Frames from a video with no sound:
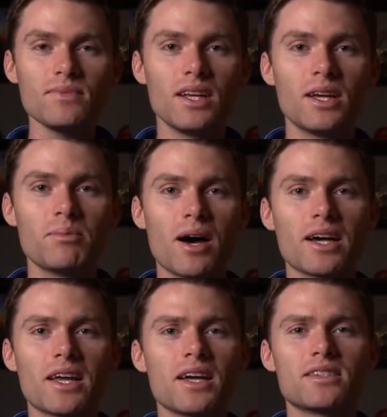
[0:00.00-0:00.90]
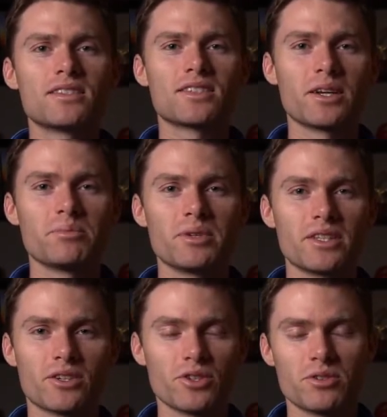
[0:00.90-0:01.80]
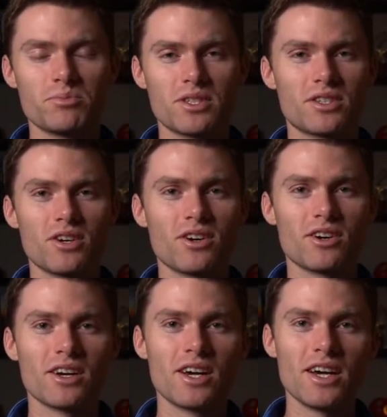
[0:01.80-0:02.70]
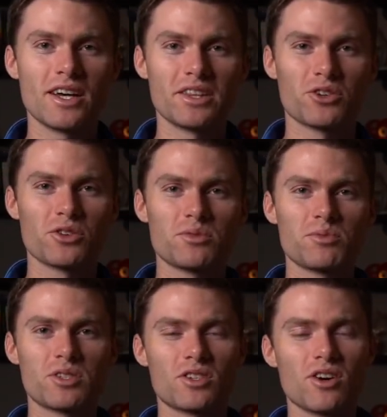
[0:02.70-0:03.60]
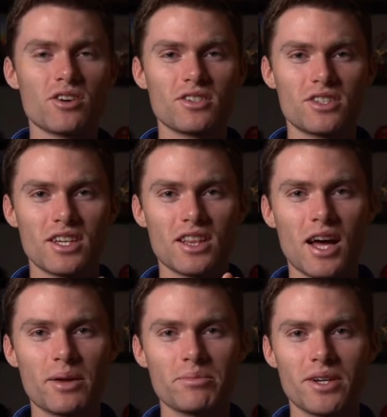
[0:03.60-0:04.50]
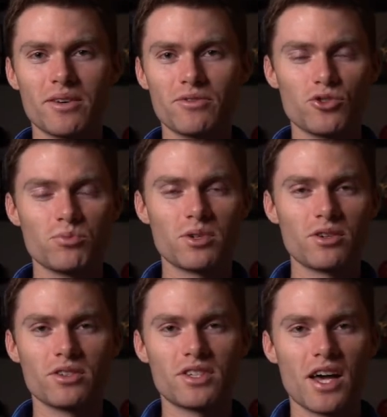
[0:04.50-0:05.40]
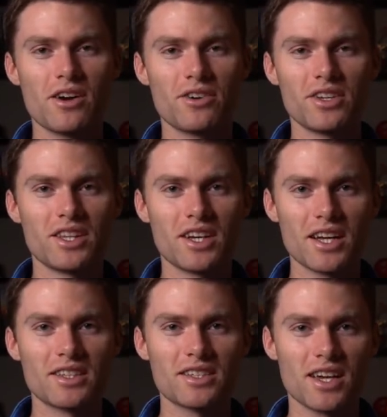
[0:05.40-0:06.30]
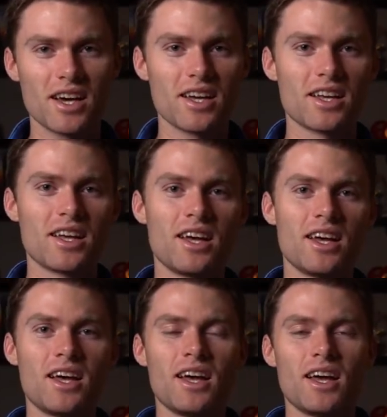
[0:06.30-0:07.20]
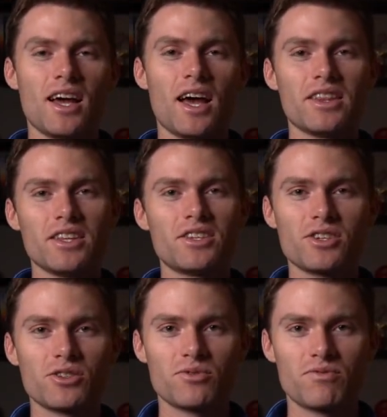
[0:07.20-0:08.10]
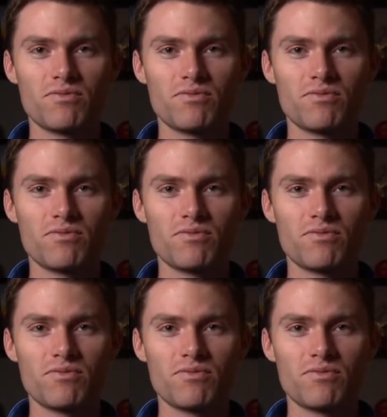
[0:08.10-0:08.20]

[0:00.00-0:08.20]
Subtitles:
In my case, it's going to be the Christmas star. And the Christmas star is the alignment of Jupiter and Saturn in the night sky. And this year's